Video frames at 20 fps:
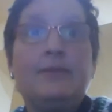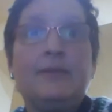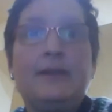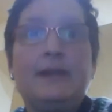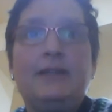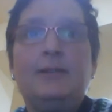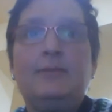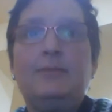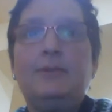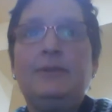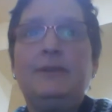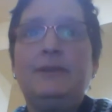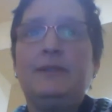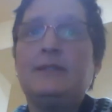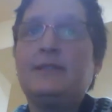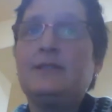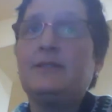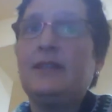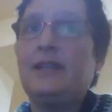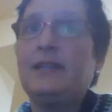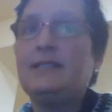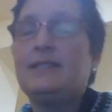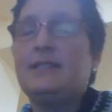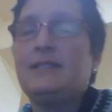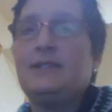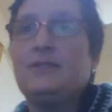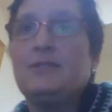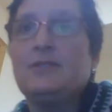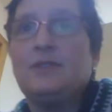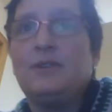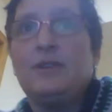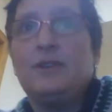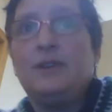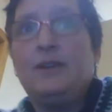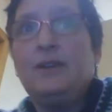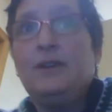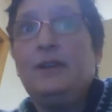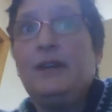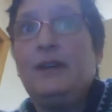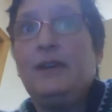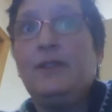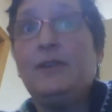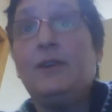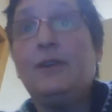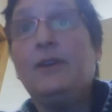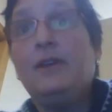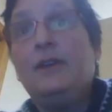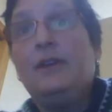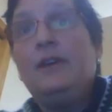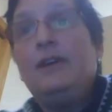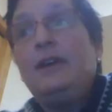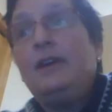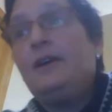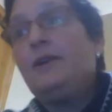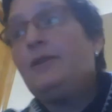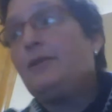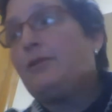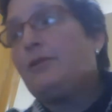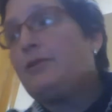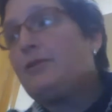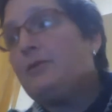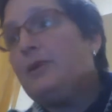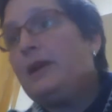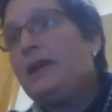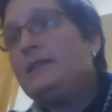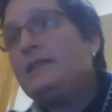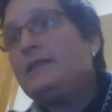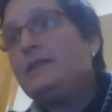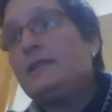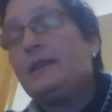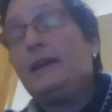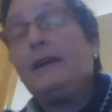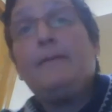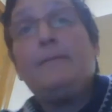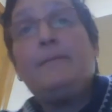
available, and so those are other threats.